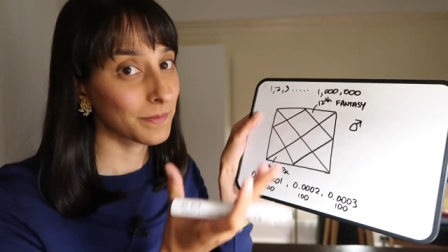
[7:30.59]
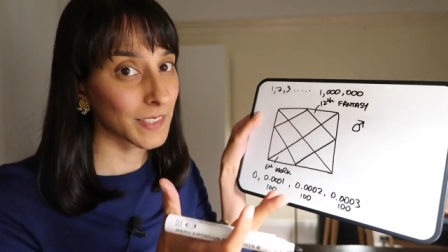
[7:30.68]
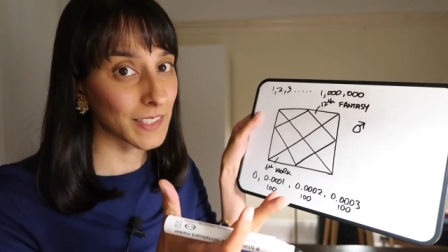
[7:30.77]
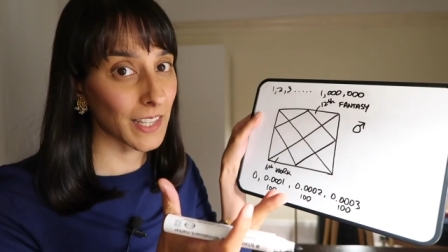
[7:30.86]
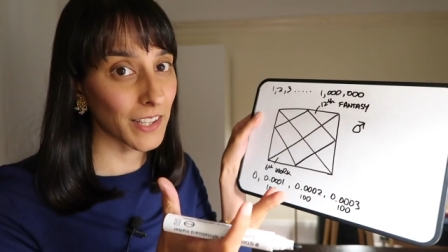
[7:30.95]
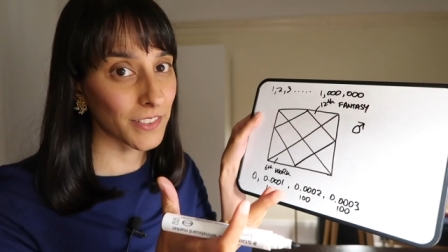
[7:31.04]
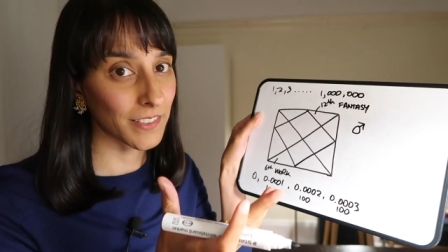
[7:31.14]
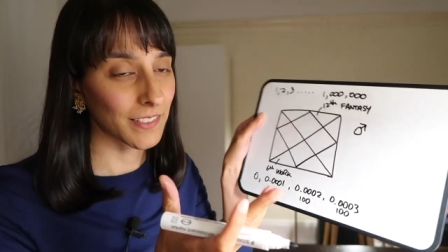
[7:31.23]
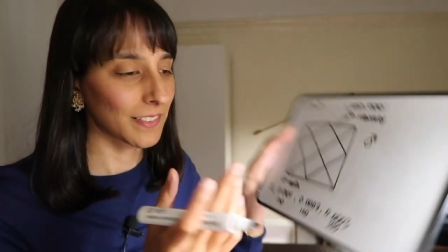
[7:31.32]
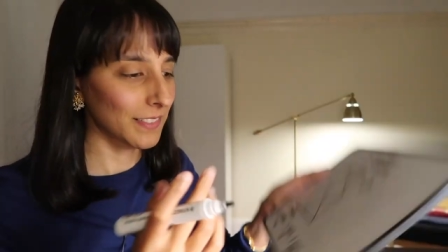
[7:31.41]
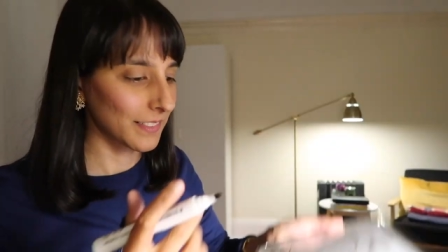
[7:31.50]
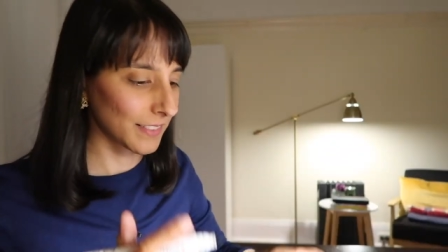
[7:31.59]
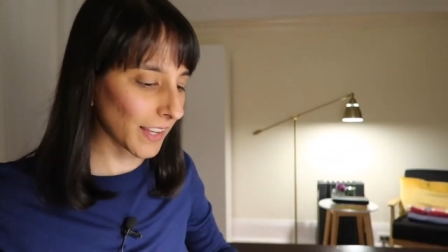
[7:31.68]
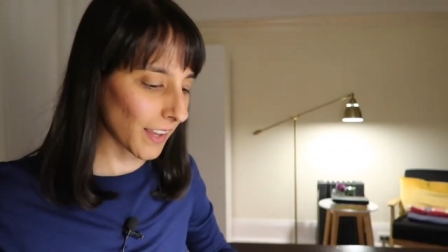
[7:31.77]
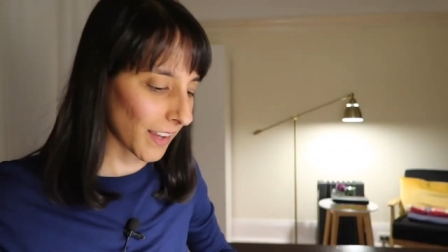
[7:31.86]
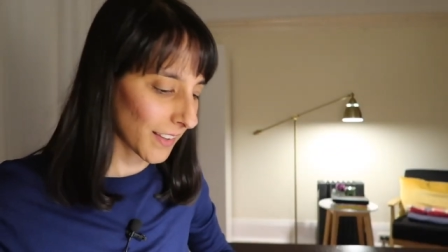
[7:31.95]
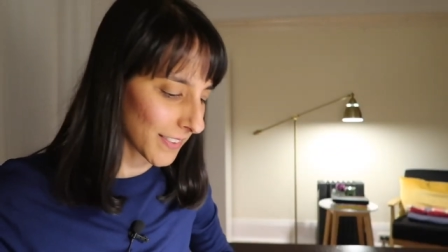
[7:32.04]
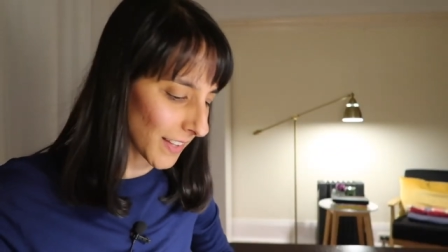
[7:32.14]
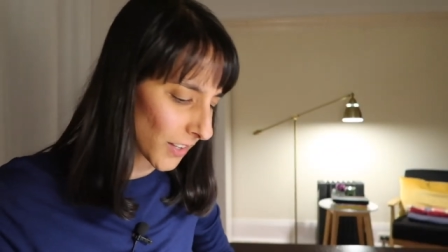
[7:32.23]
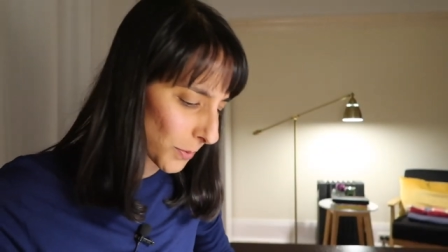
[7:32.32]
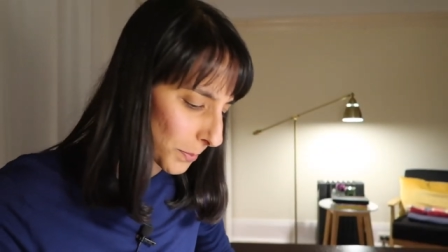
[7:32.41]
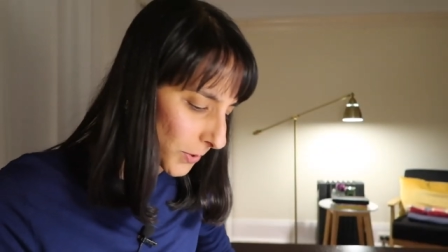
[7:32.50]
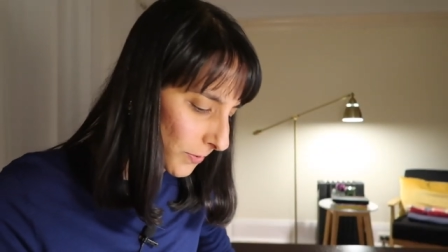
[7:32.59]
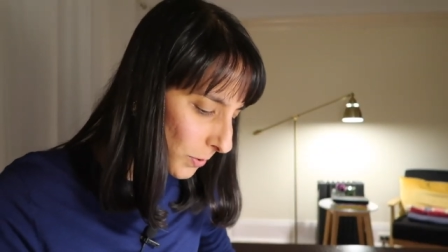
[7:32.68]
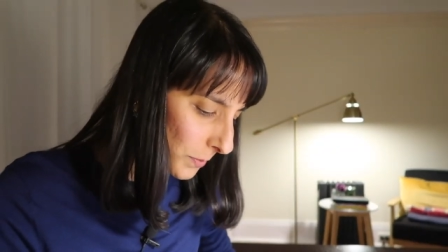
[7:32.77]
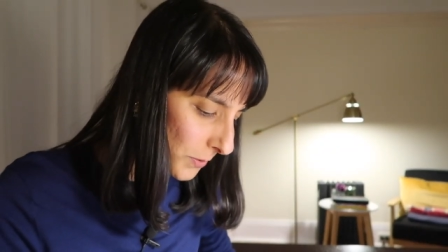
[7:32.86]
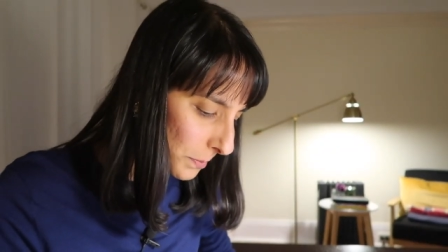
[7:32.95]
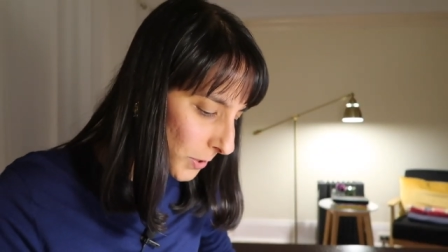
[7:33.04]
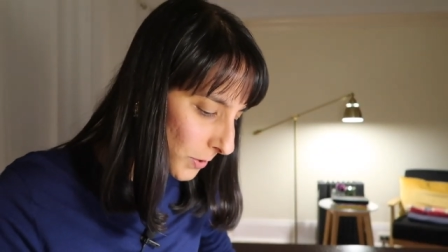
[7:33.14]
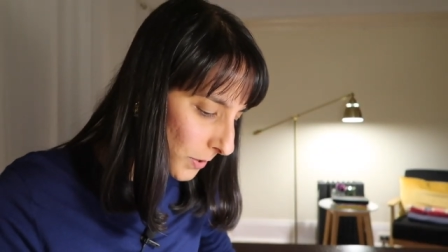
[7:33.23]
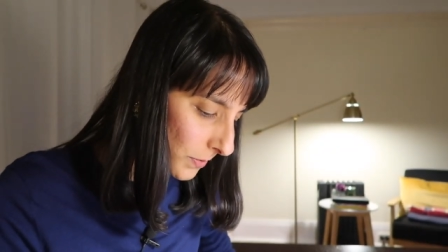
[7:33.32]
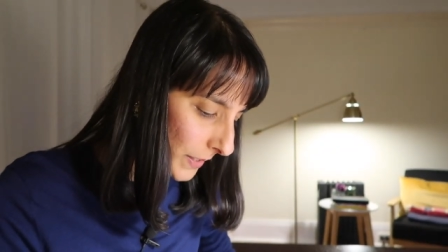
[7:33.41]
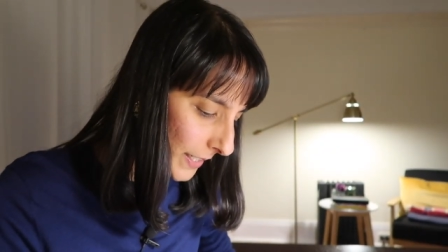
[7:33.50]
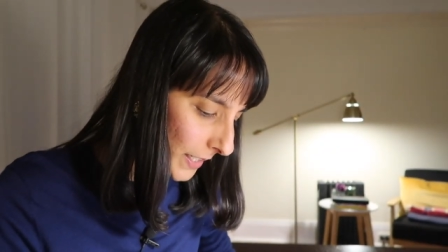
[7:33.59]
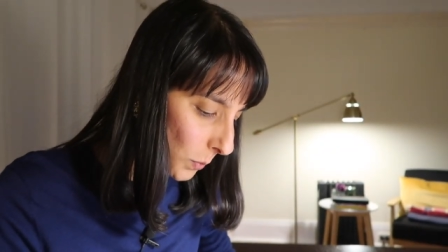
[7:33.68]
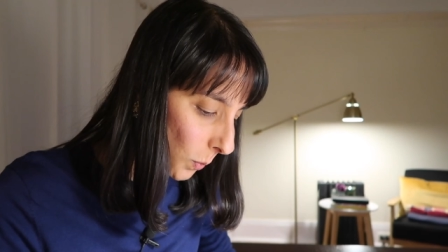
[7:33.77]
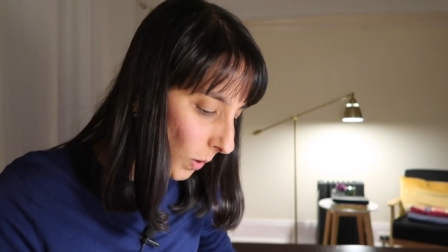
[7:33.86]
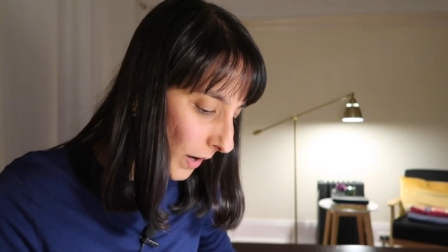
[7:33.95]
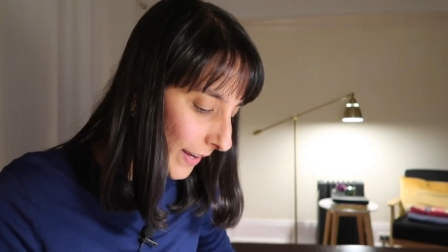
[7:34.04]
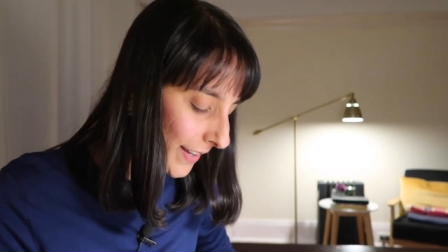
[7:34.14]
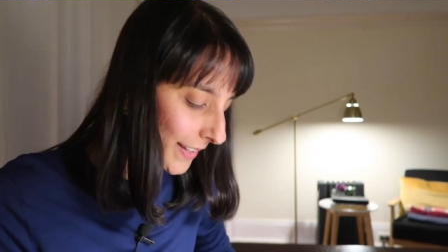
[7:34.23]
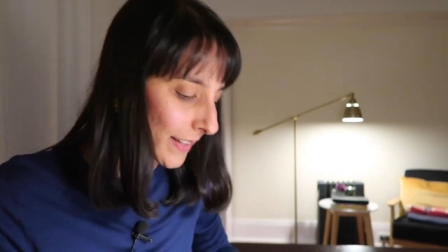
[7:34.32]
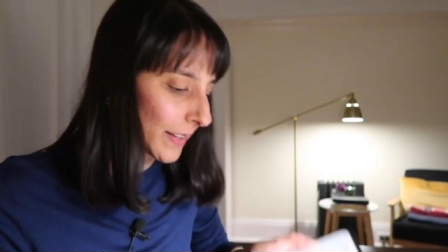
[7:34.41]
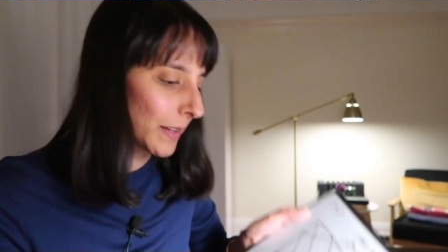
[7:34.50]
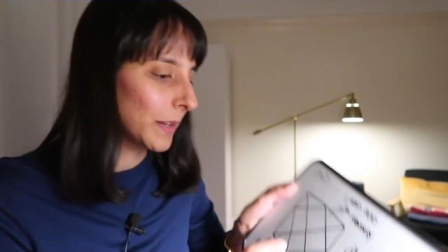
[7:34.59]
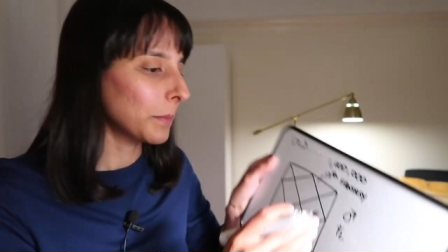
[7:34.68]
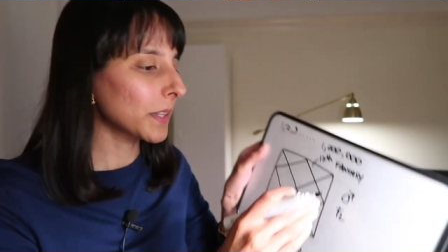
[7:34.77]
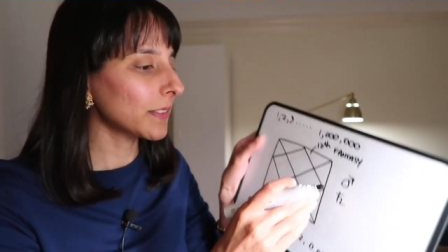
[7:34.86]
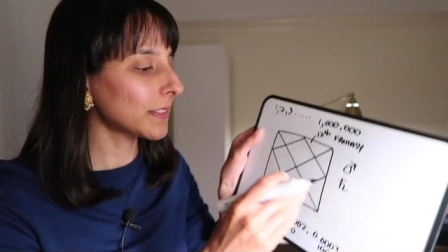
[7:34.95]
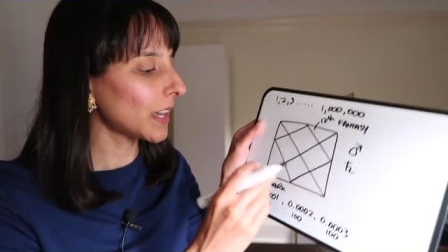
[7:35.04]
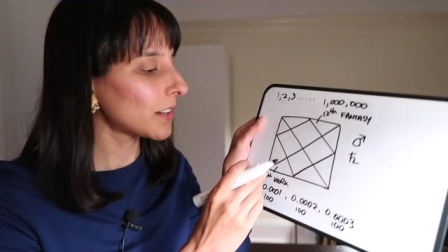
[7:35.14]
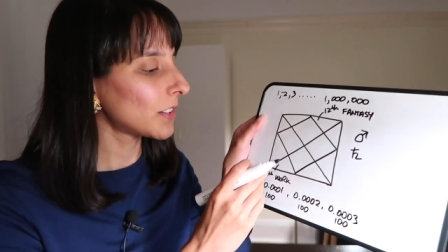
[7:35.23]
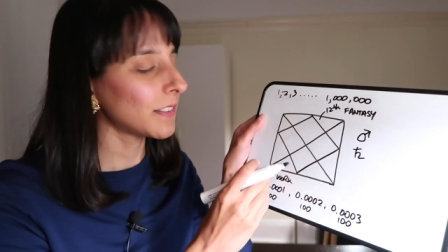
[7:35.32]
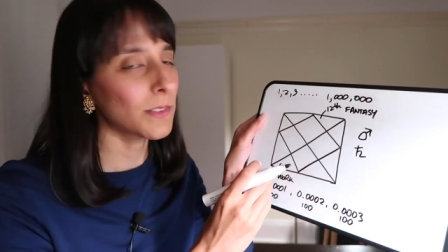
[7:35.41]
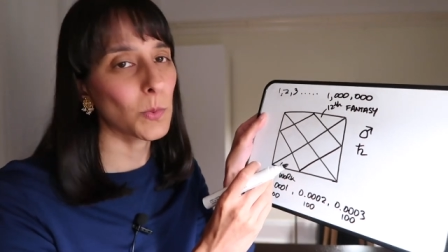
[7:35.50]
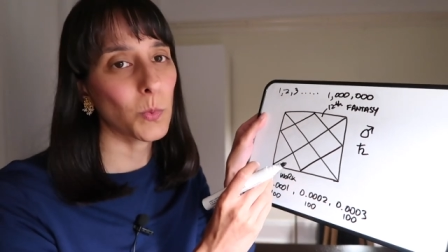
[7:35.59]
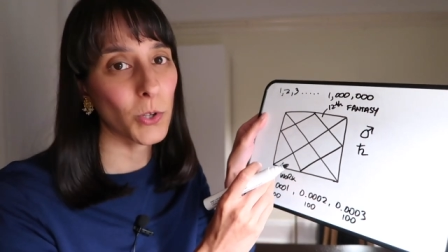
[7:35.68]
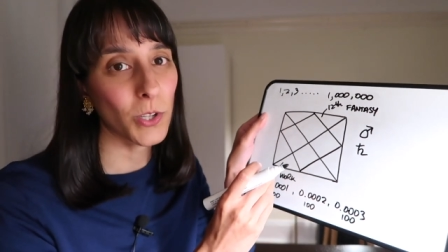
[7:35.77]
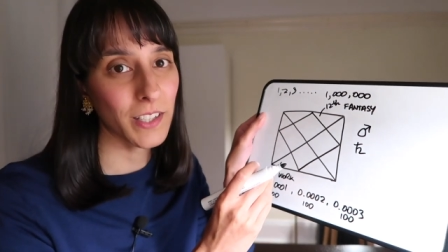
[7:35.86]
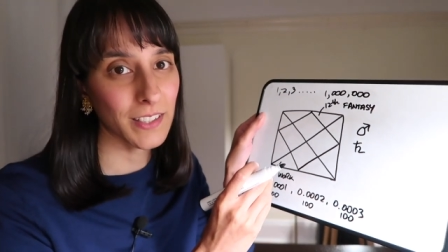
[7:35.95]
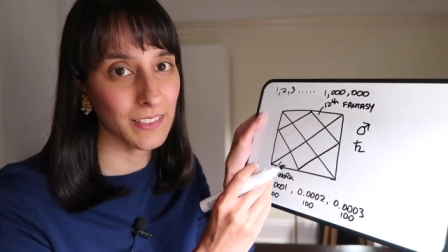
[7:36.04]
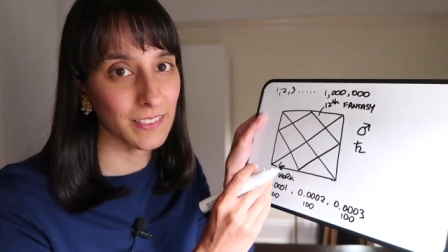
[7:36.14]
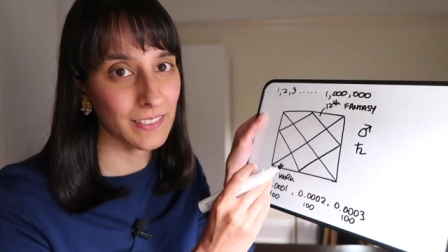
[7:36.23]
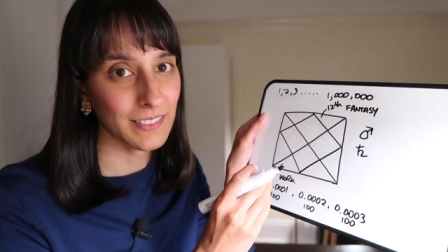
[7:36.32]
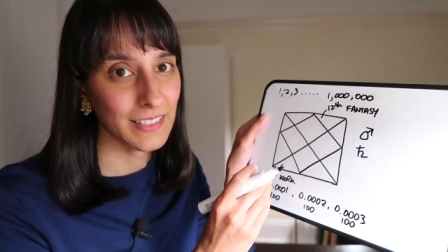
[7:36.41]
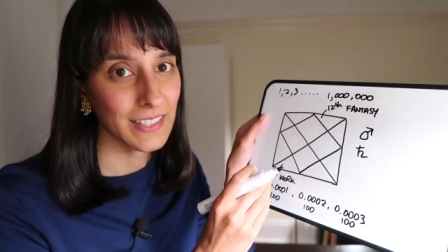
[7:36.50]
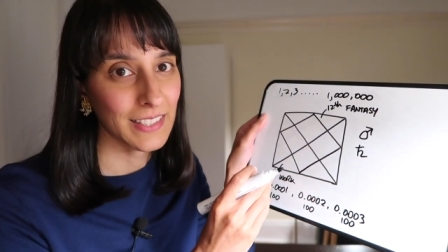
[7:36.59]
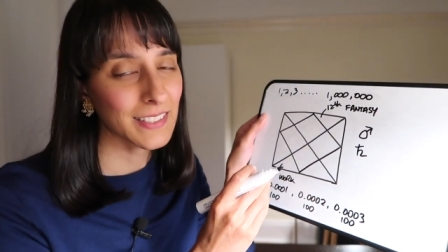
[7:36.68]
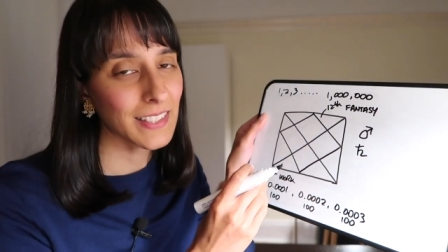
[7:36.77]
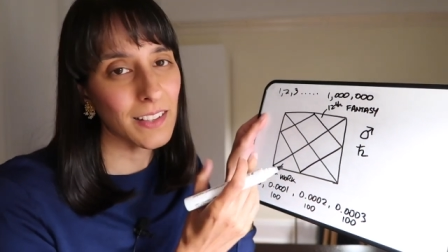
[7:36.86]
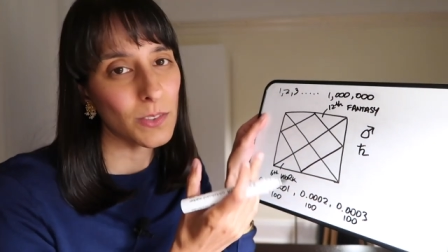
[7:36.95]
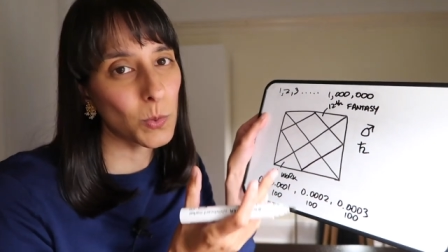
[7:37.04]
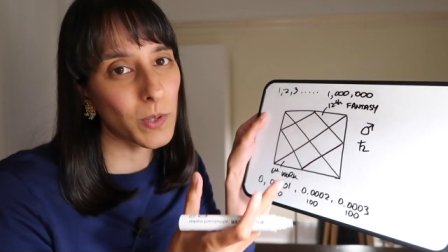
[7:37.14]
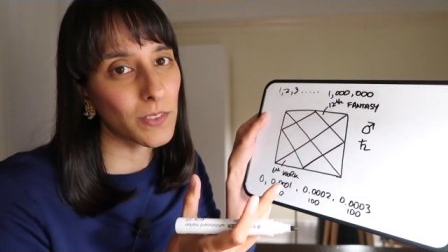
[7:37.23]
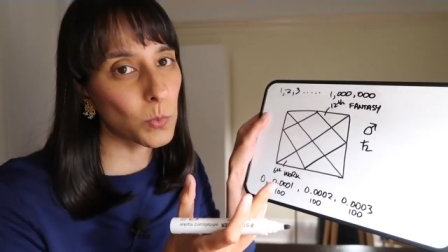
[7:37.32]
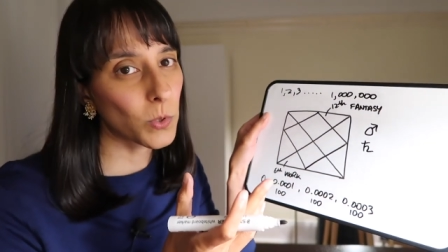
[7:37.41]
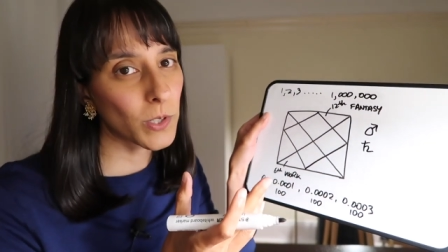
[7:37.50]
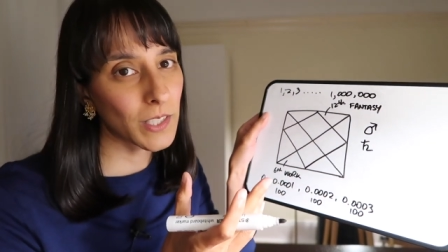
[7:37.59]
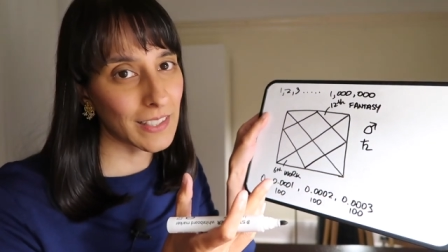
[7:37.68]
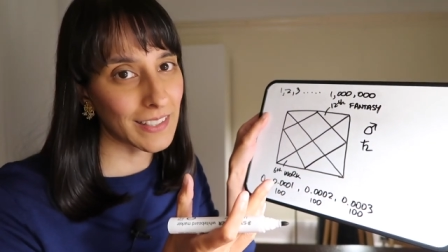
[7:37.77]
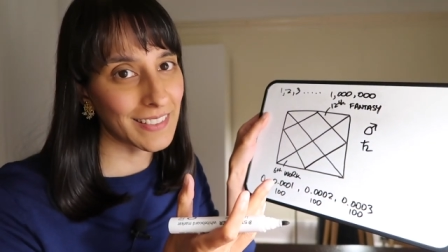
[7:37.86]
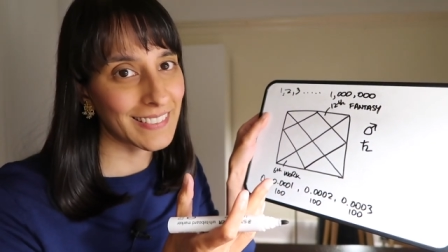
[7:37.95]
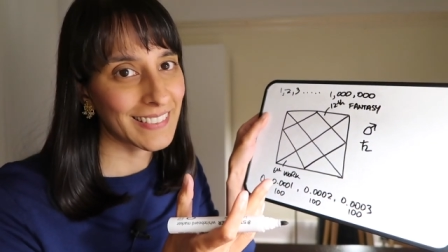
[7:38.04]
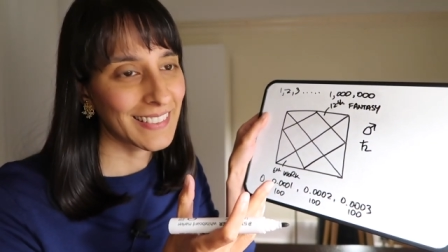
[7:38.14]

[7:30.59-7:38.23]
Saturn. Okay, Saturn performs beautifully here. Why? Because Saturn is the worker. Saturn's always working.